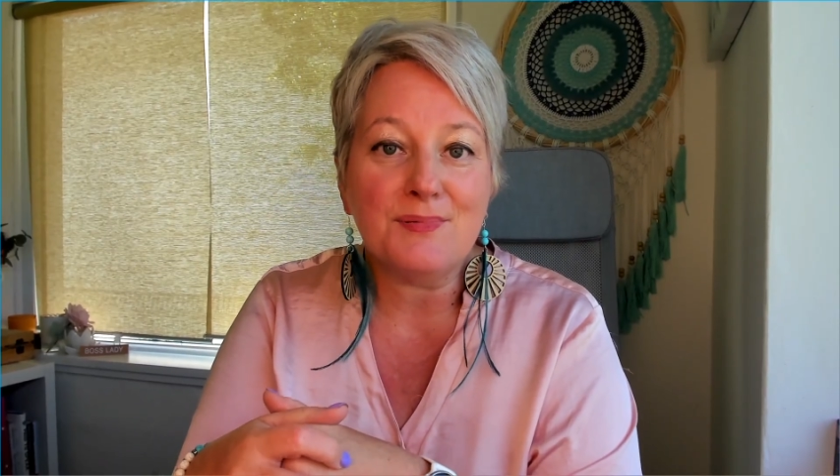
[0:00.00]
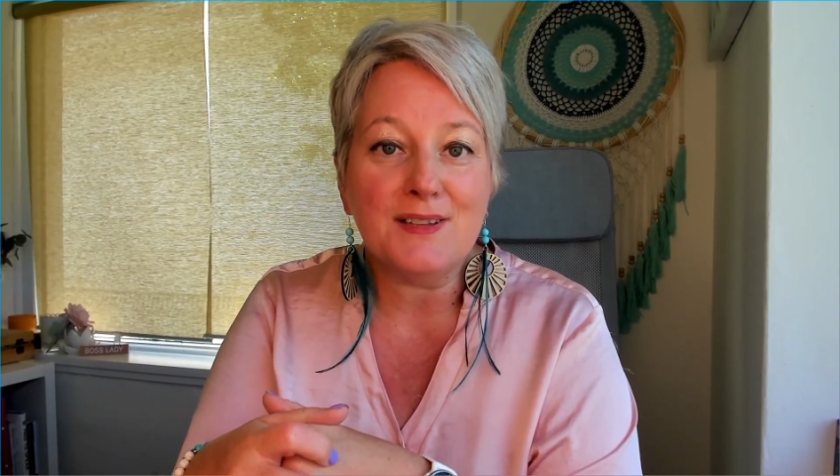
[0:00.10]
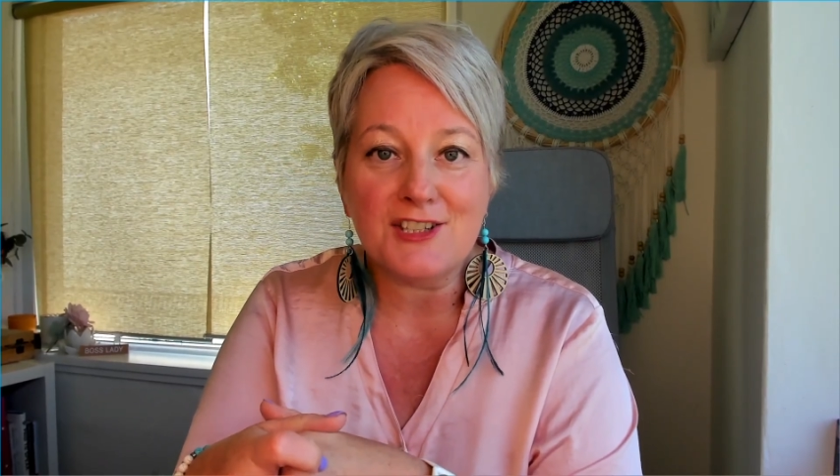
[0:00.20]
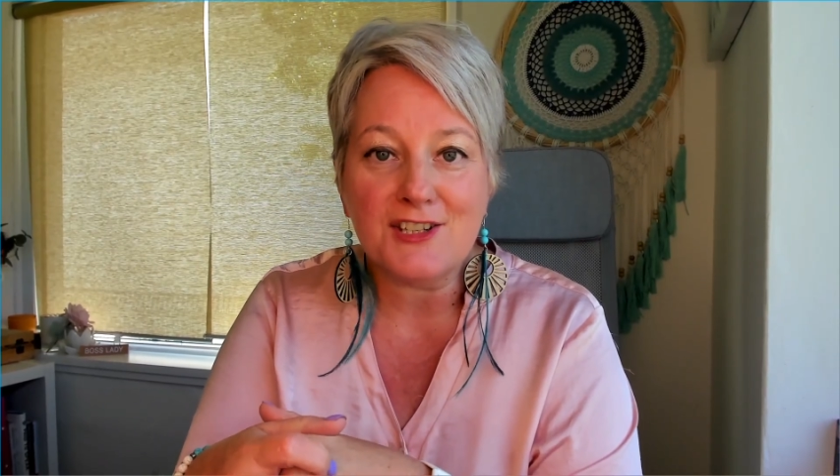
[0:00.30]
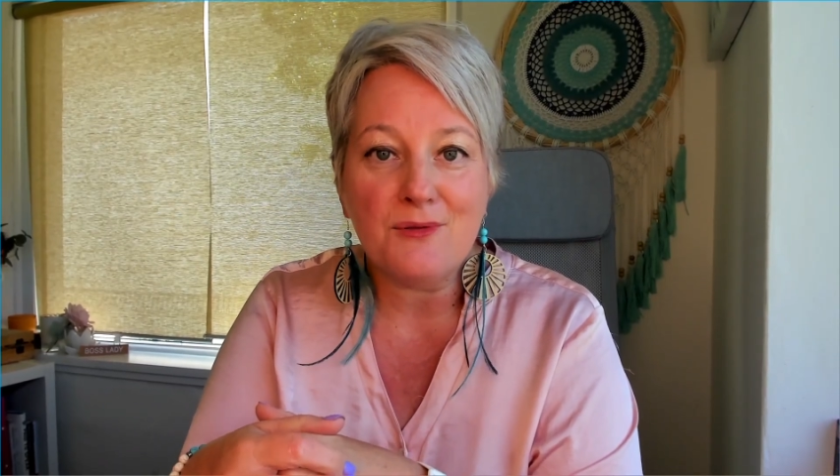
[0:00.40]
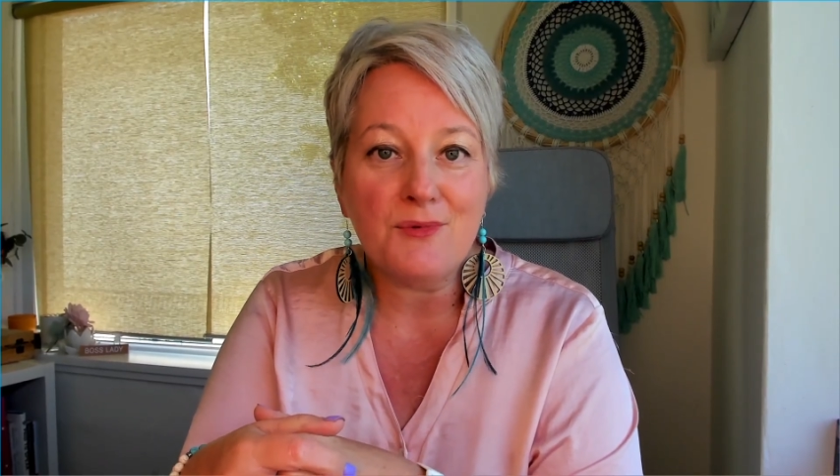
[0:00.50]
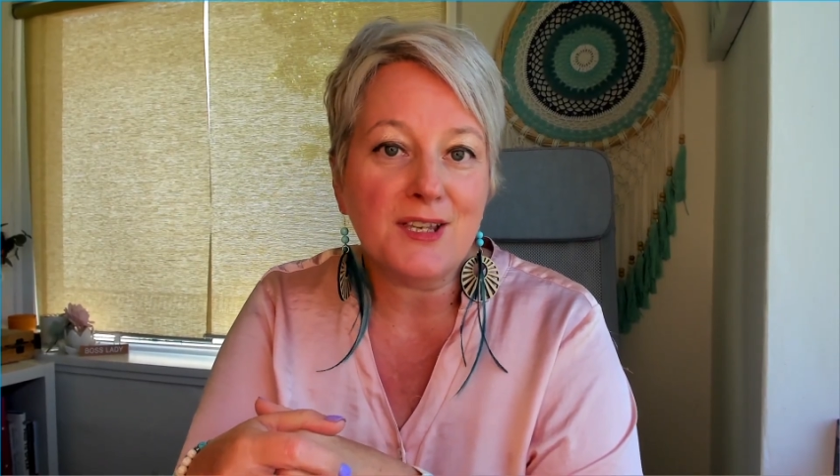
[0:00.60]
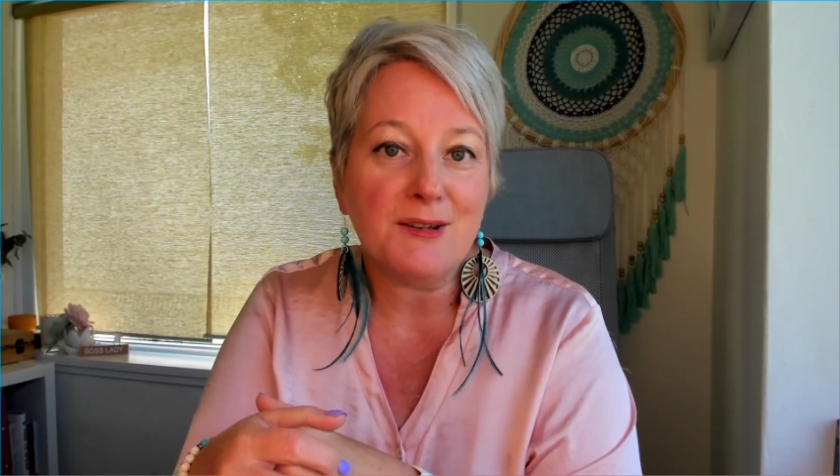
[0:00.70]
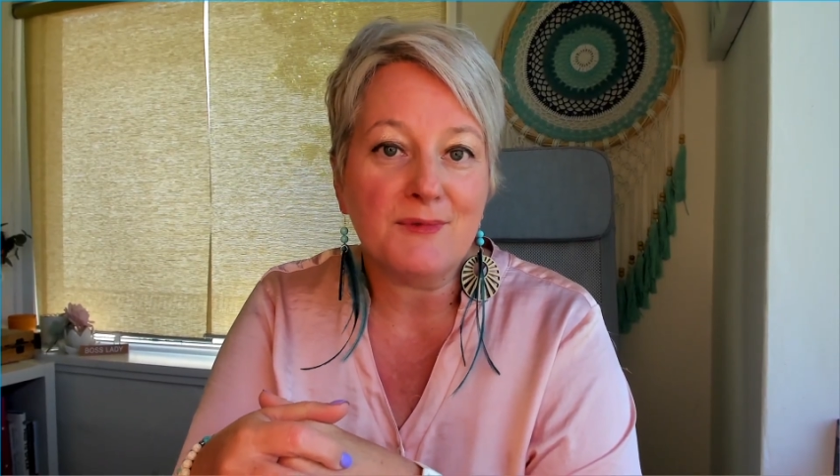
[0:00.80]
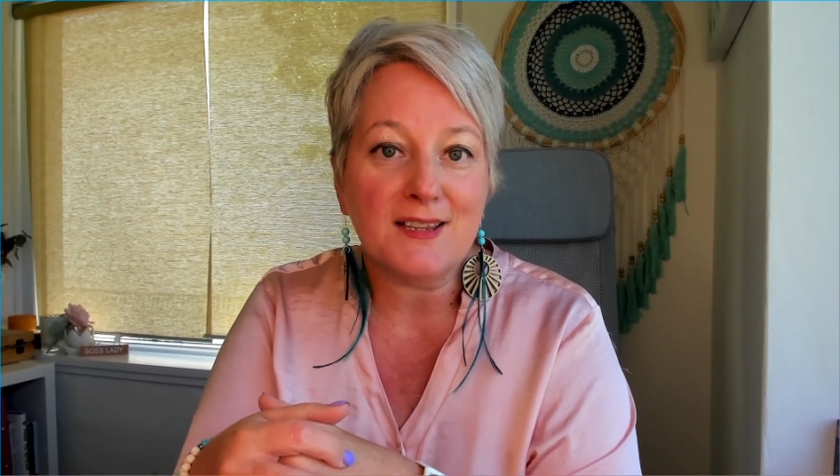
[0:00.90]
pleasure
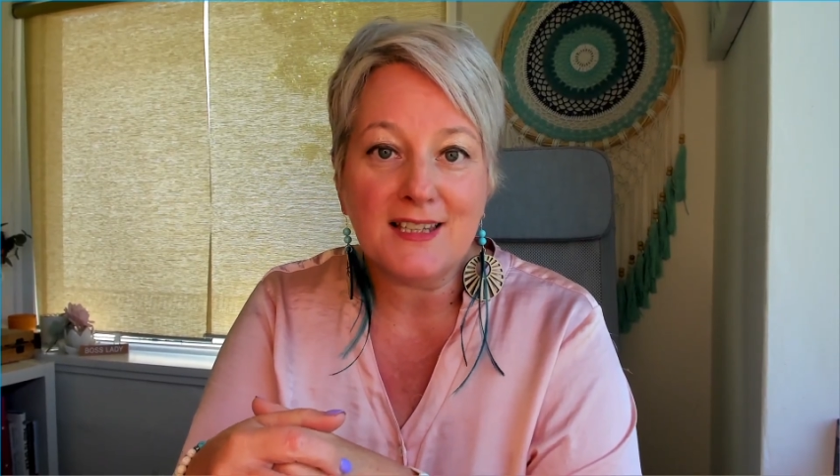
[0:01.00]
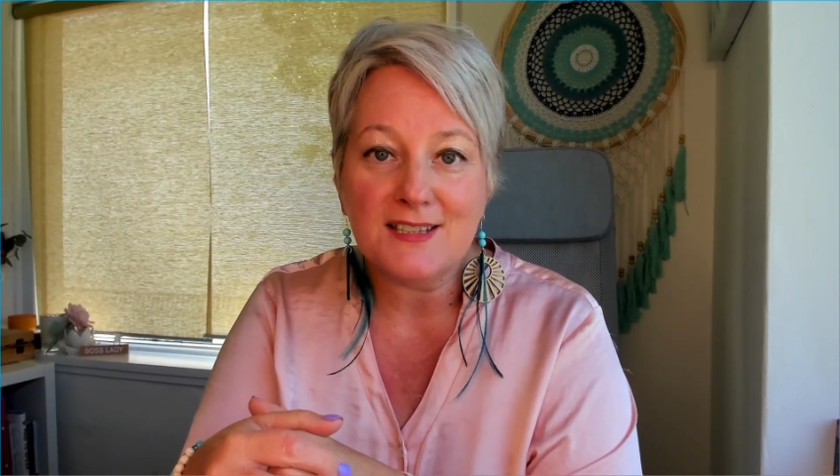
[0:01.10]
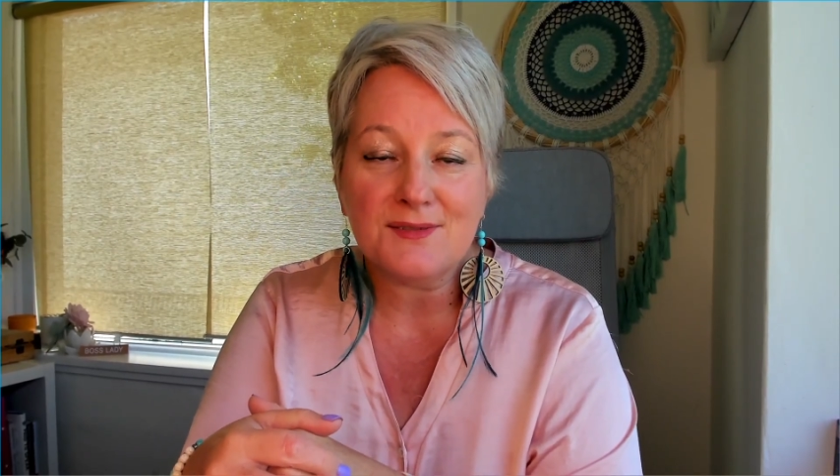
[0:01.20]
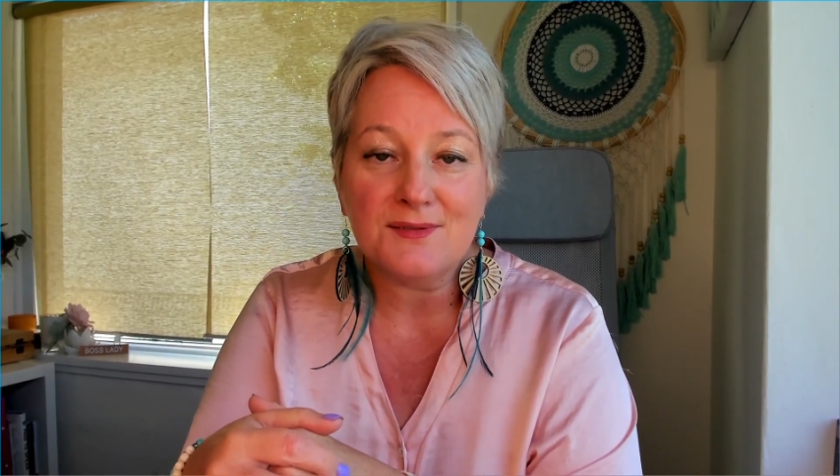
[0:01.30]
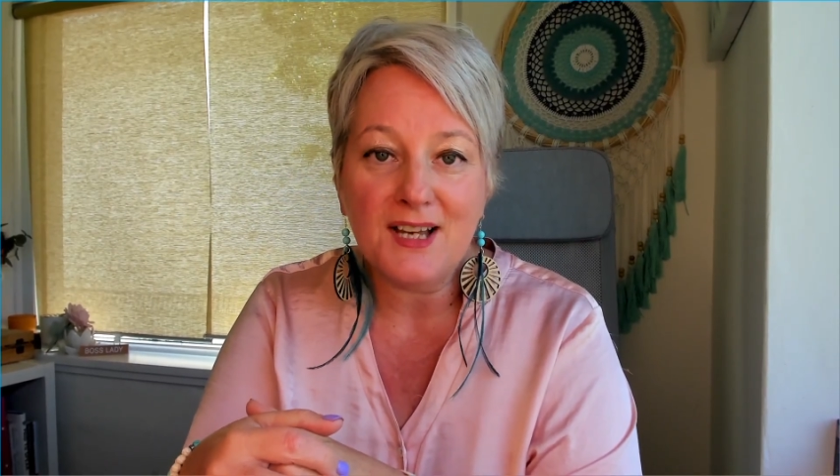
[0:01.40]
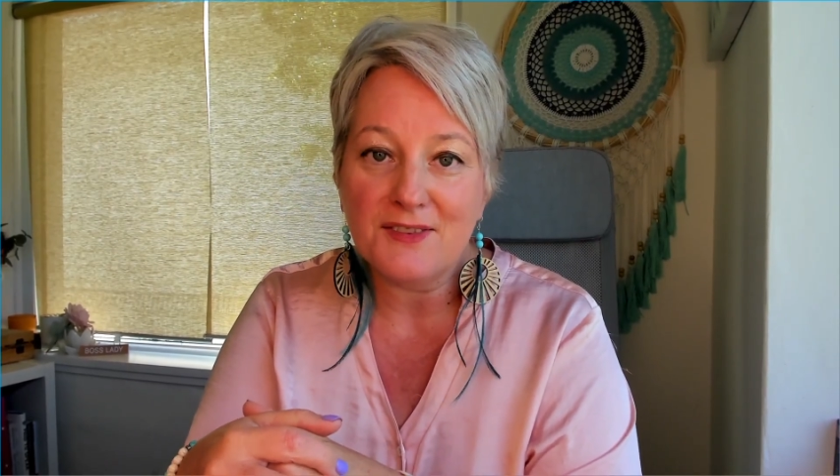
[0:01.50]
working with Liesl